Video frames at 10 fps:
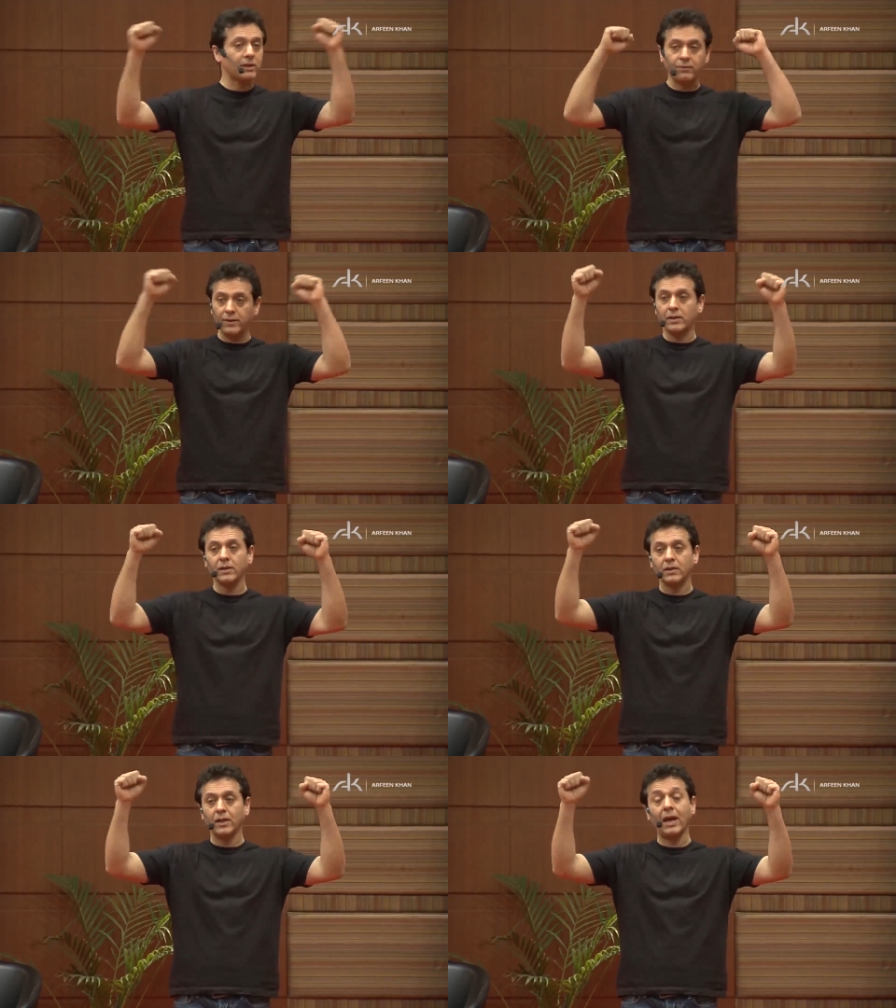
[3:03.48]

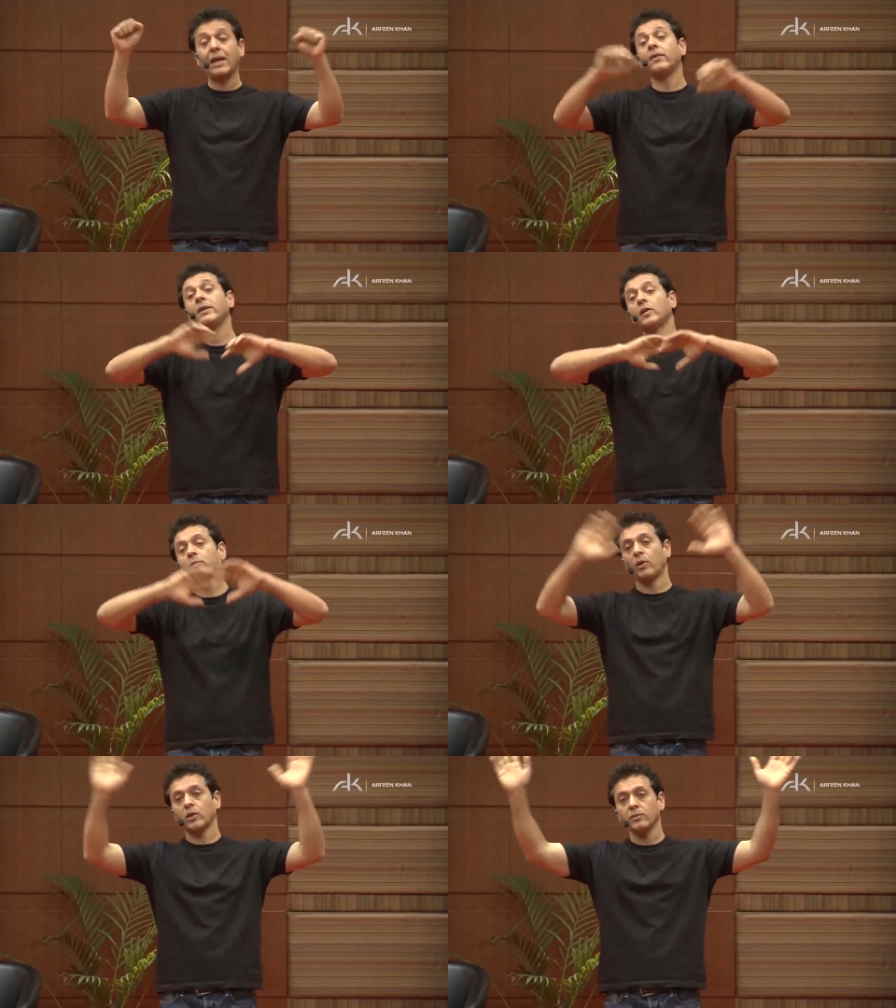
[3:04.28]
thinkers that anything is
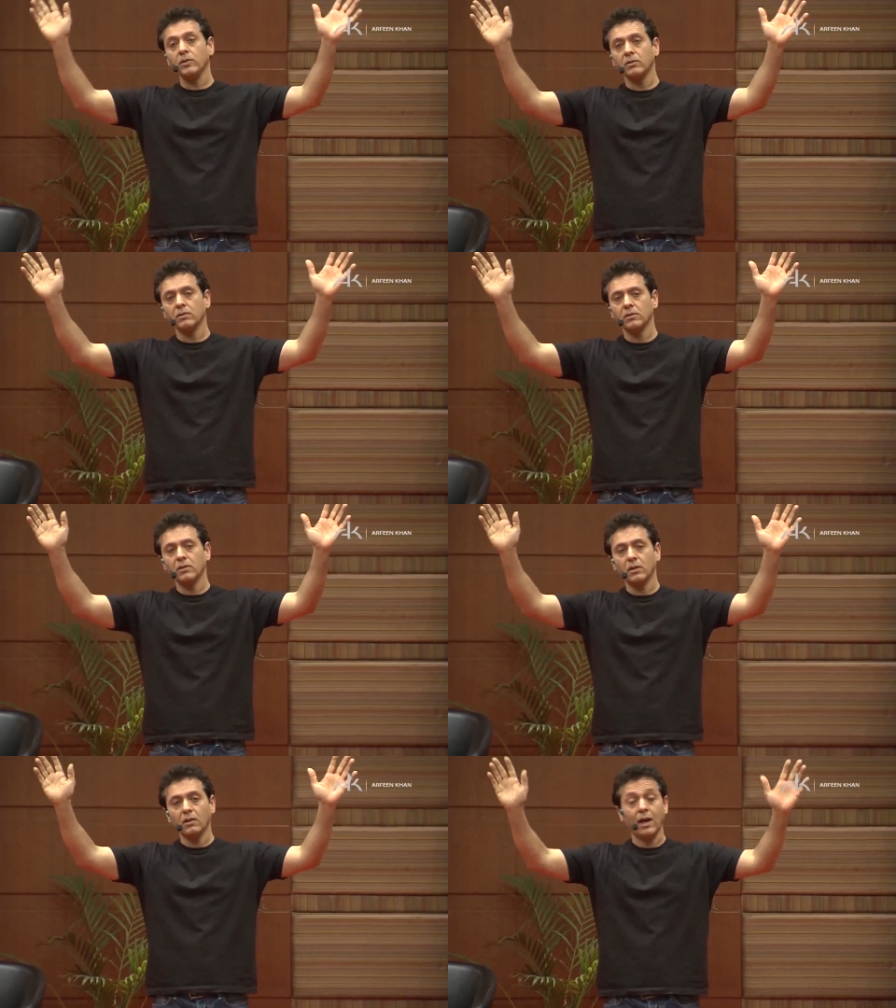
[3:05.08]
possible.
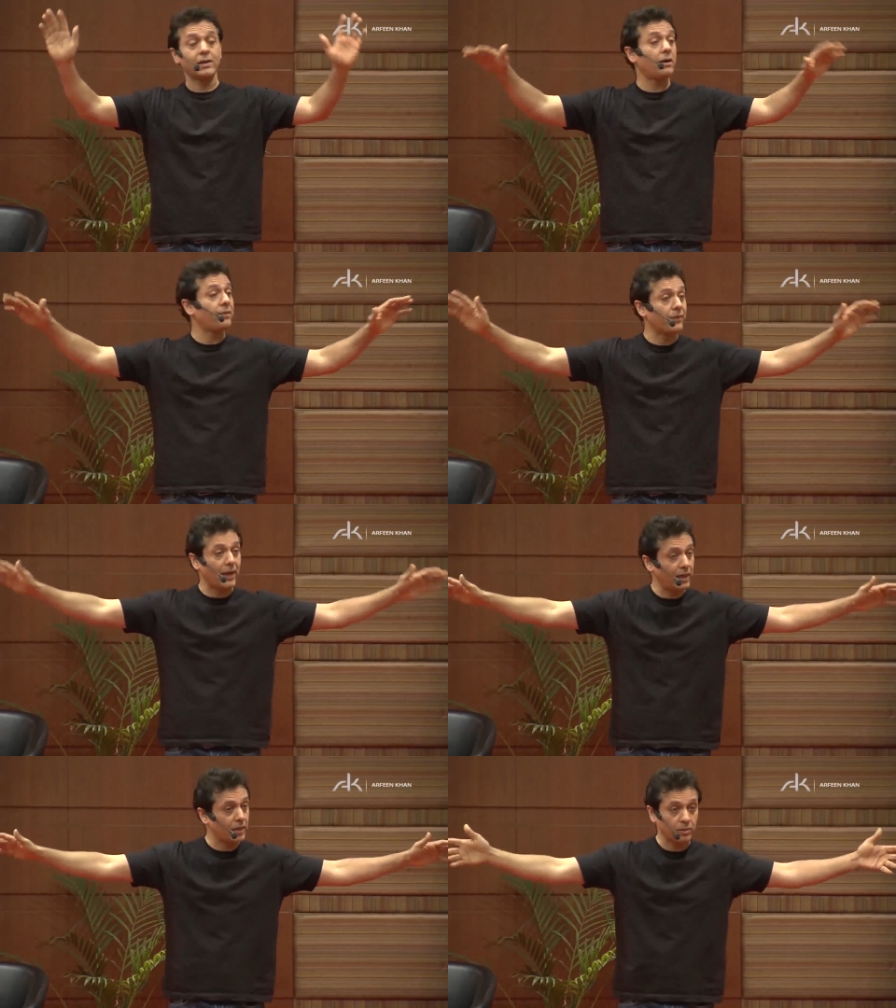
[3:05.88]
I can't
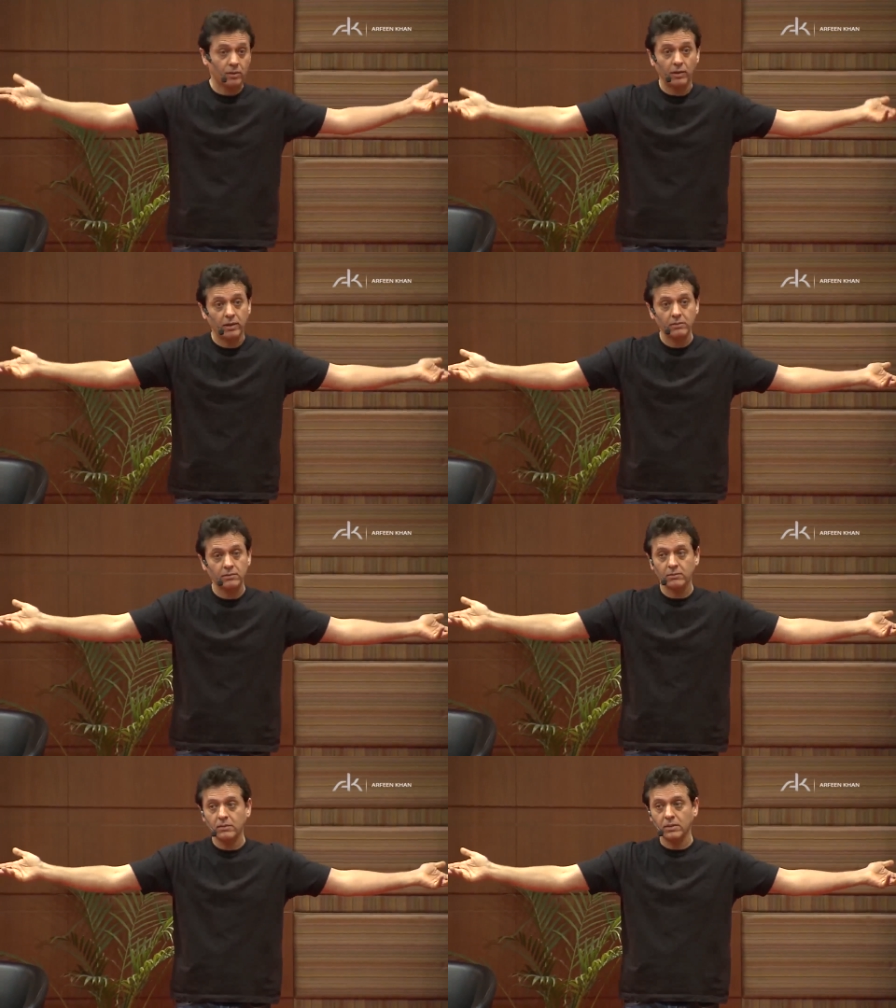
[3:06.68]
fly, I'm sorry.
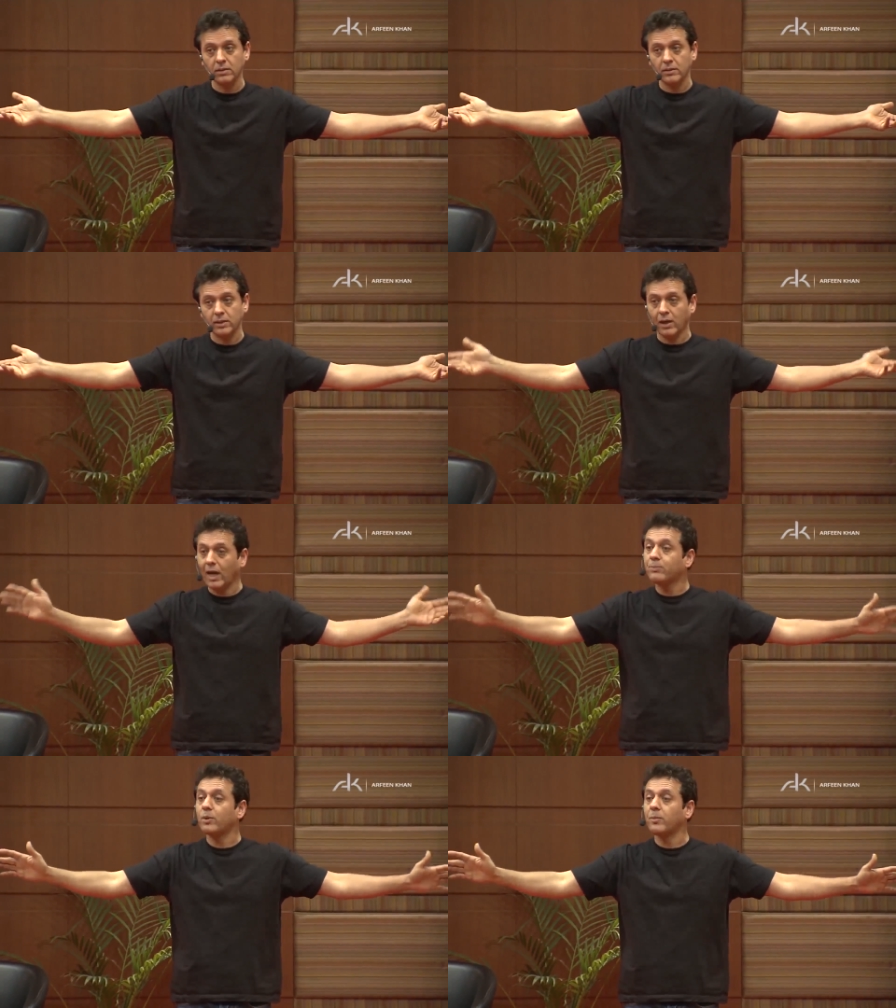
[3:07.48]
There's a
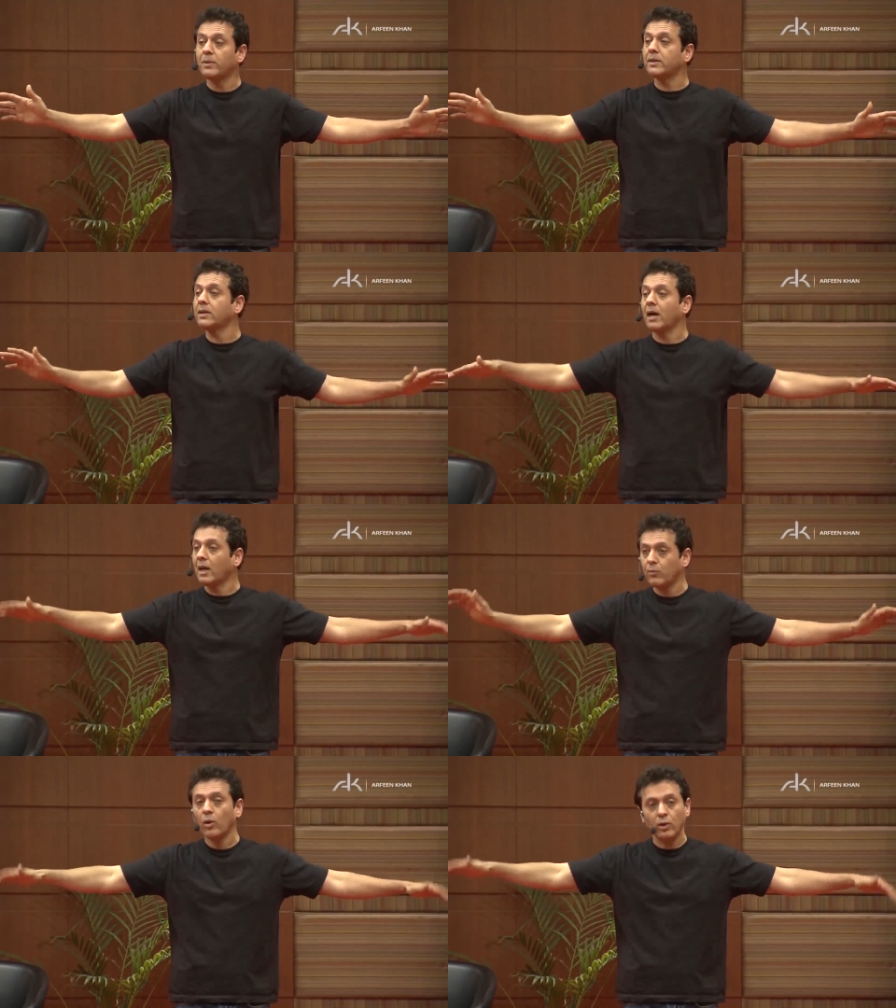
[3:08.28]
high probability
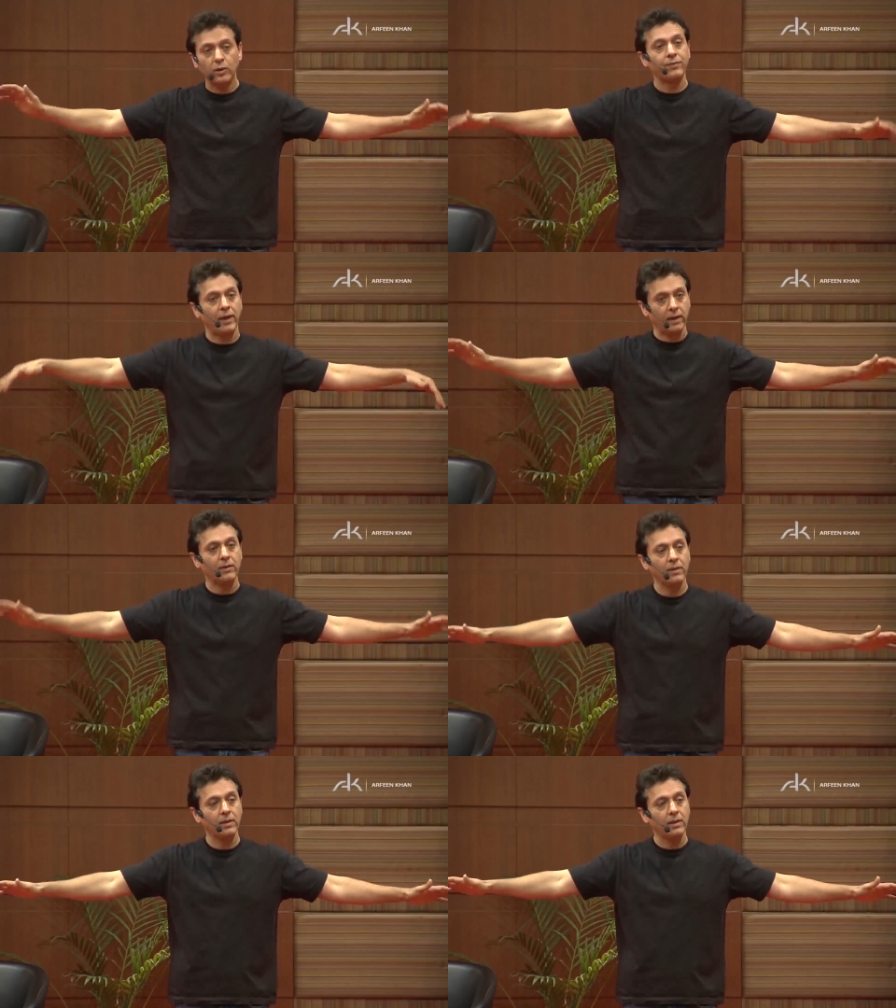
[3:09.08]
I'm not going to fly.
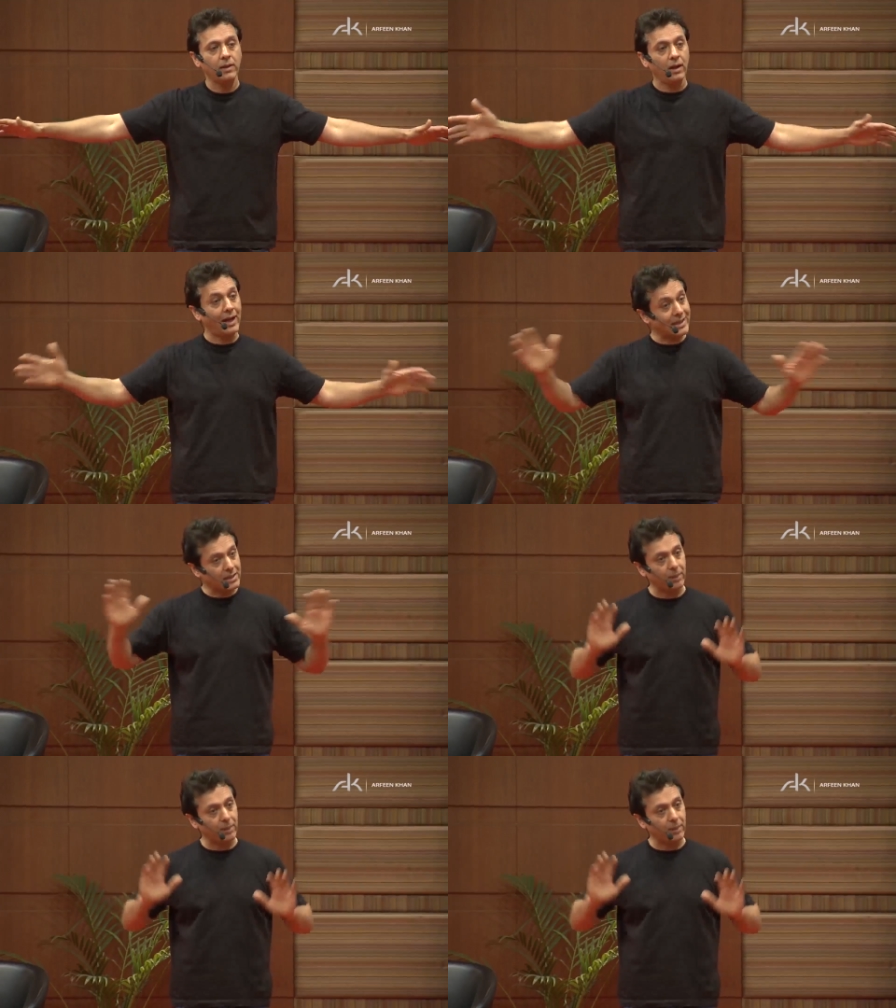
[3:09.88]
I accept